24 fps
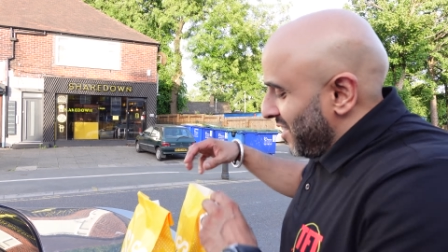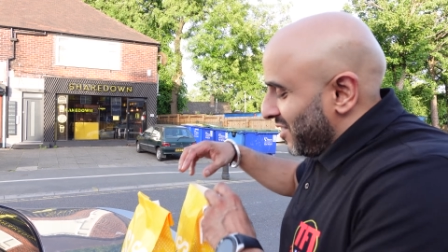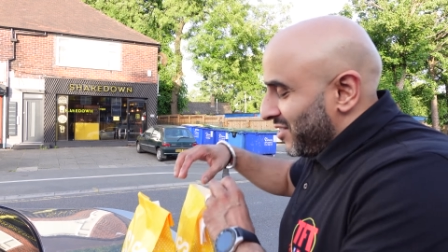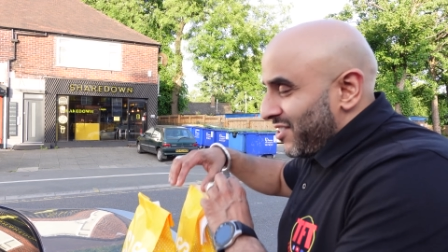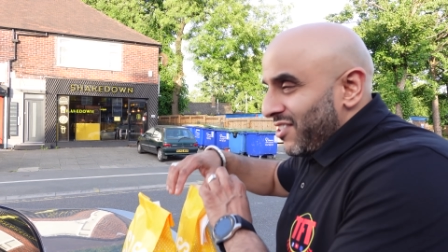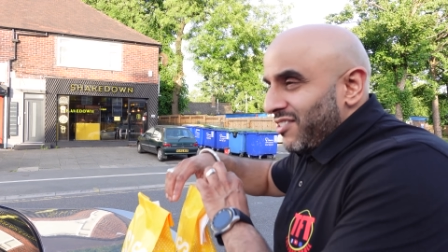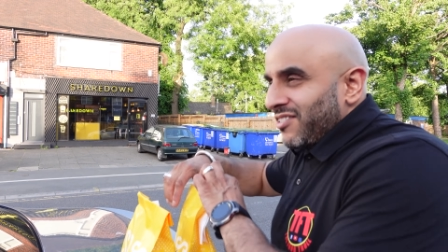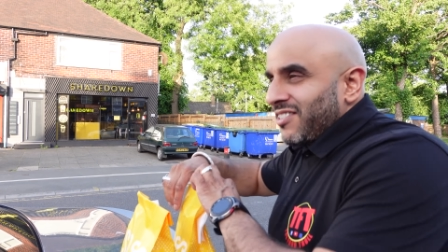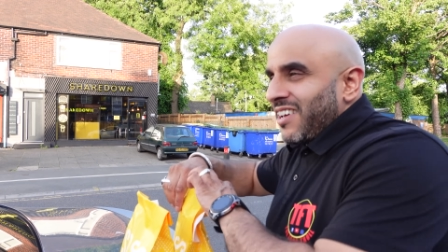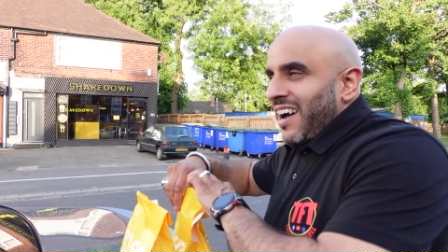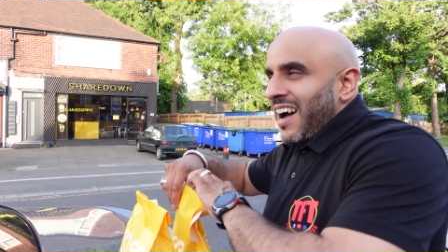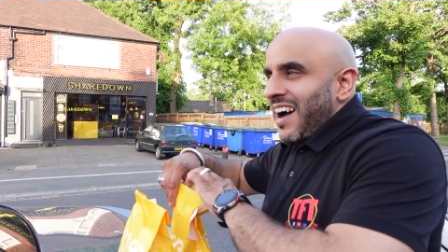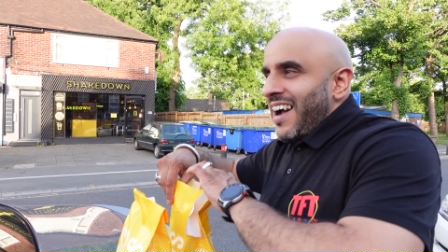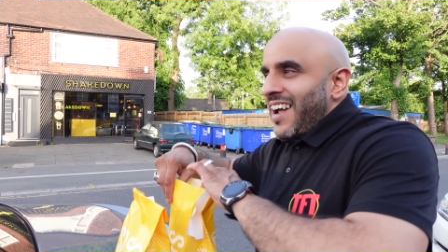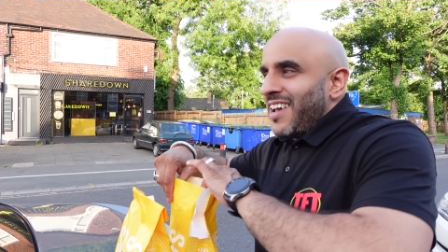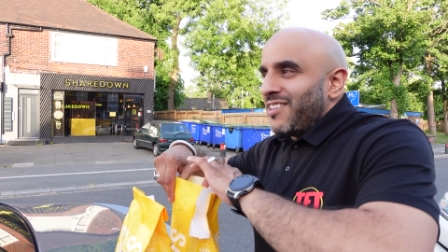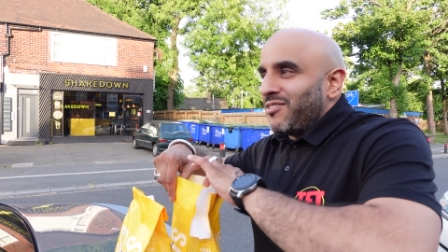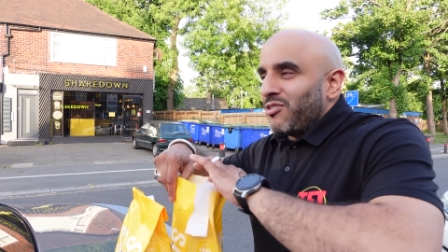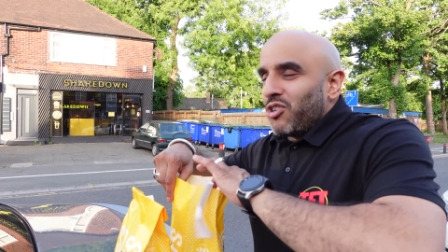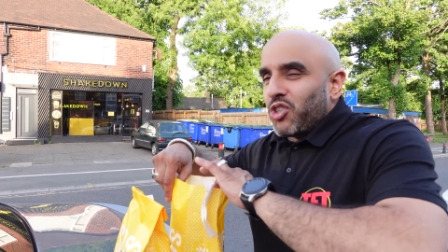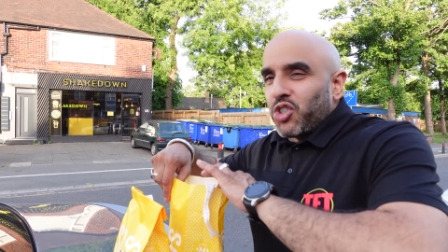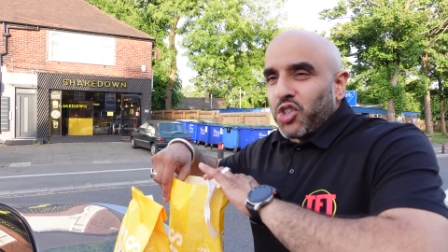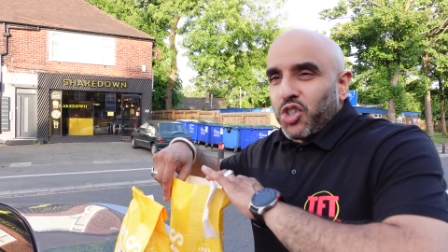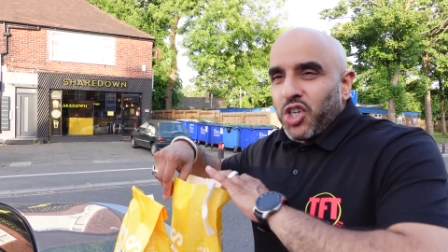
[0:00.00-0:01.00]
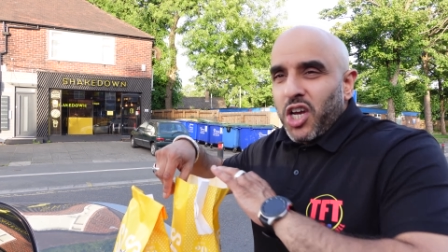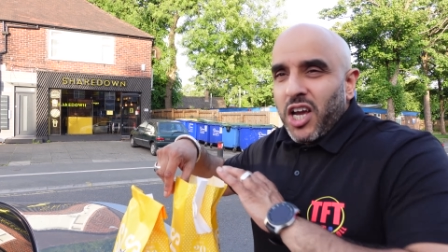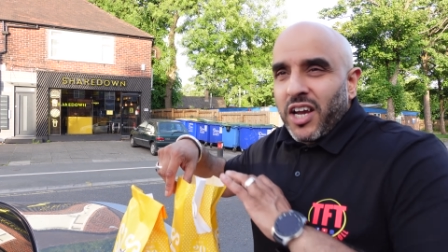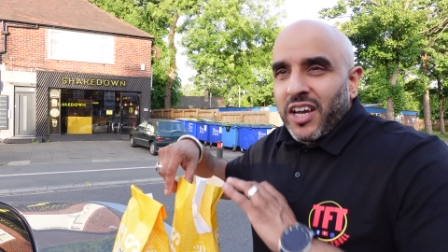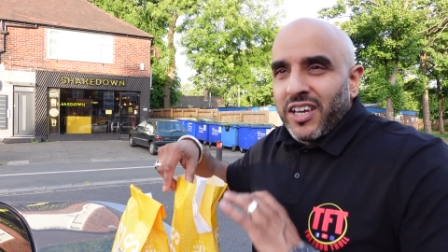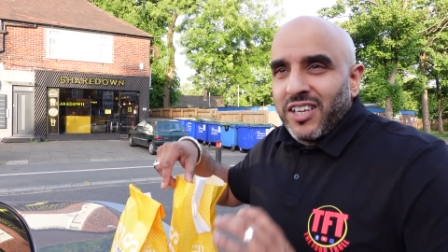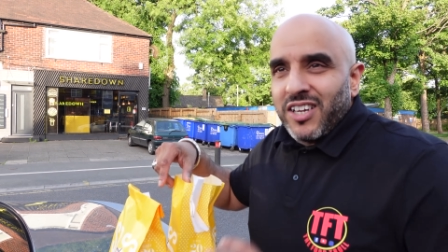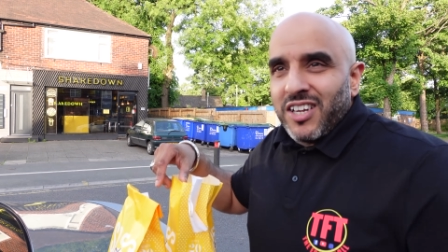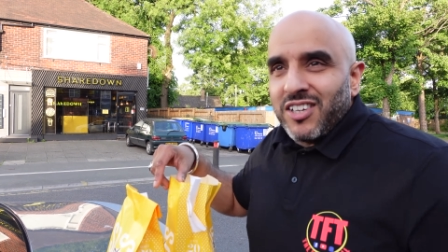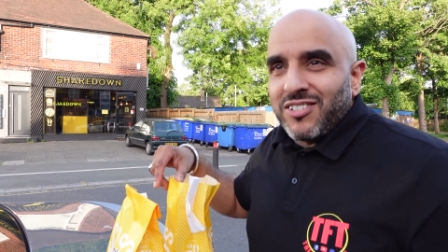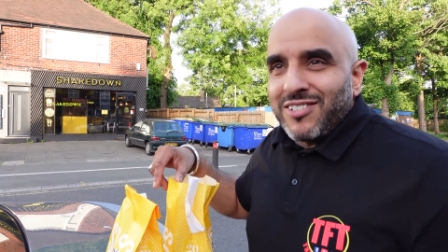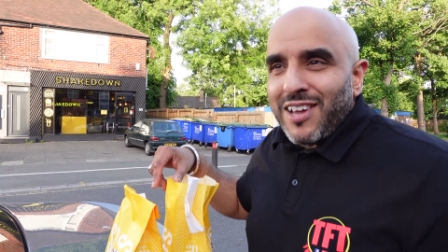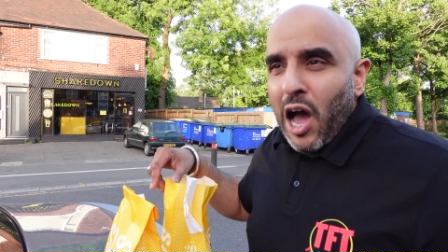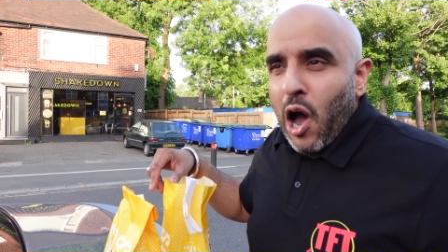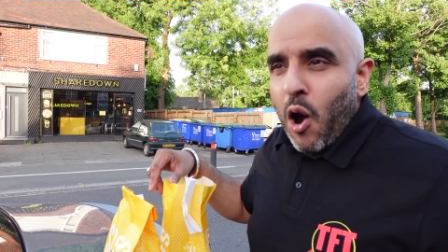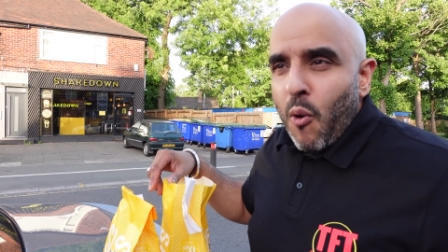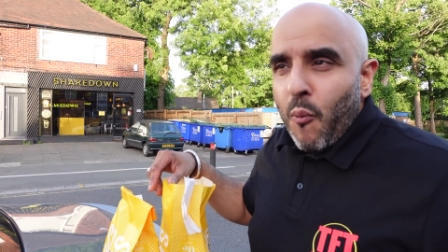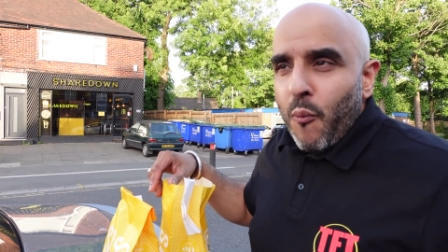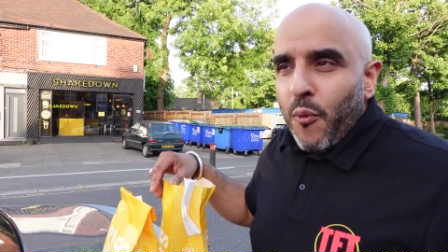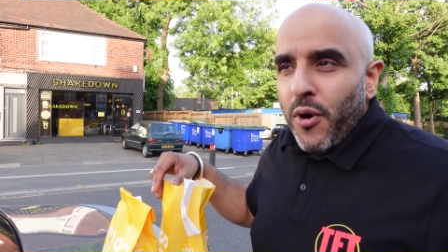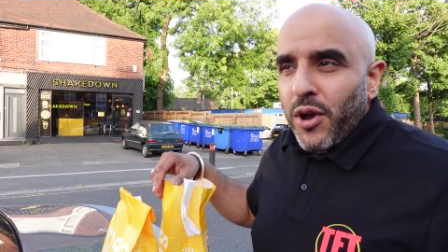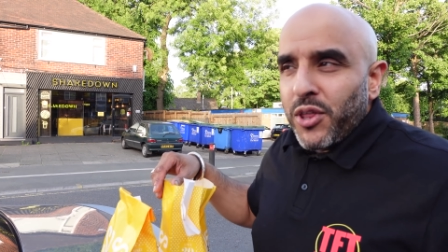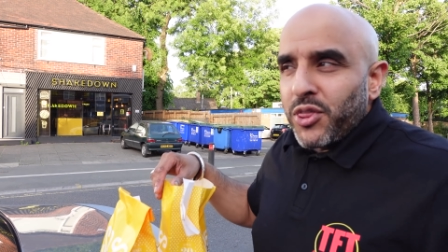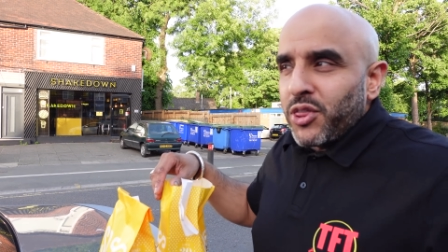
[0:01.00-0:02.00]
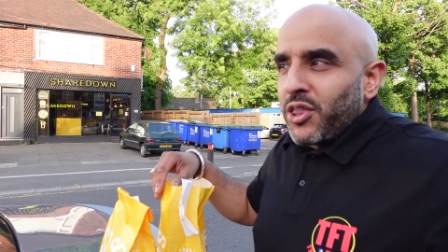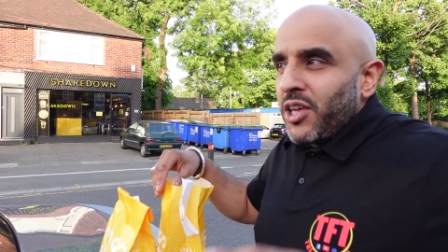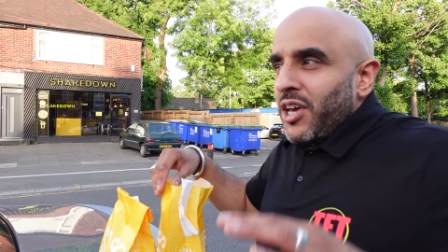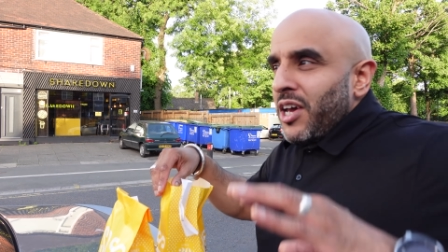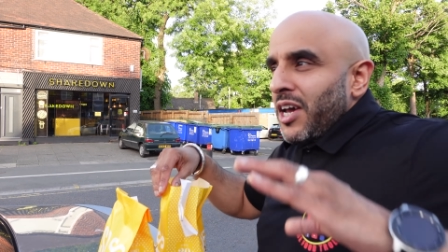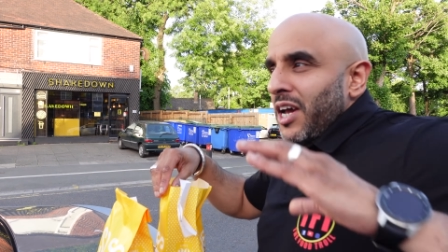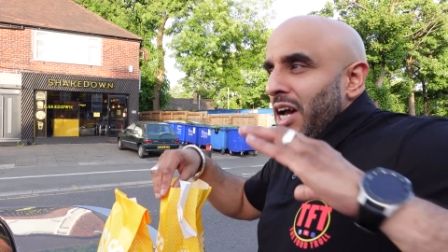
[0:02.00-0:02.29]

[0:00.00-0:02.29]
These guys are shaking it down with